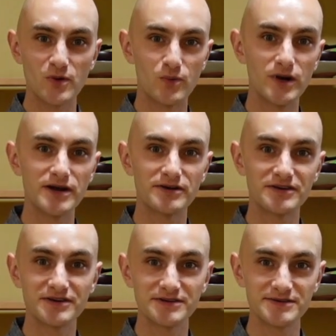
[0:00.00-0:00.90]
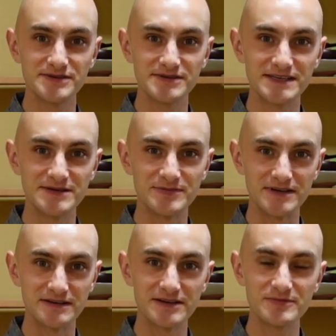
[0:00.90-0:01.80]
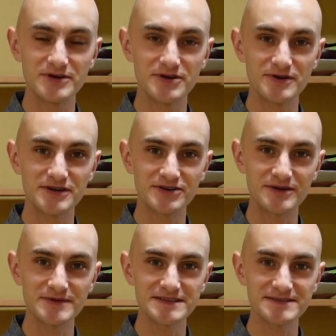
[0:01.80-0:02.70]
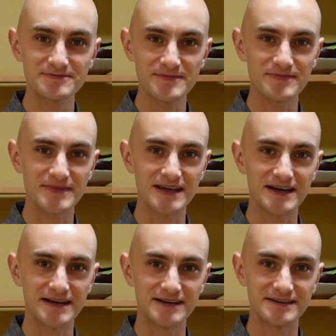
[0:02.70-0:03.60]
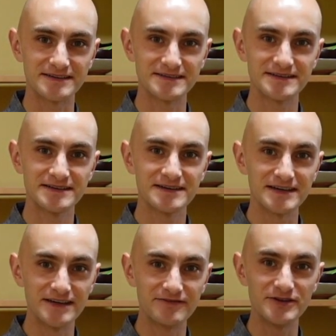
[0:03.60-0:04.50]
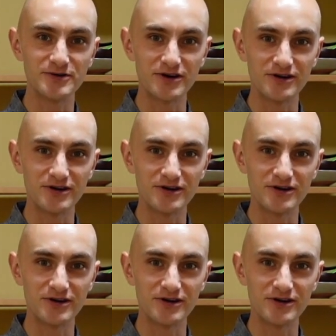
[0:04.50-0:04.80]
where do you keep it? Let me know in the comments. And if you are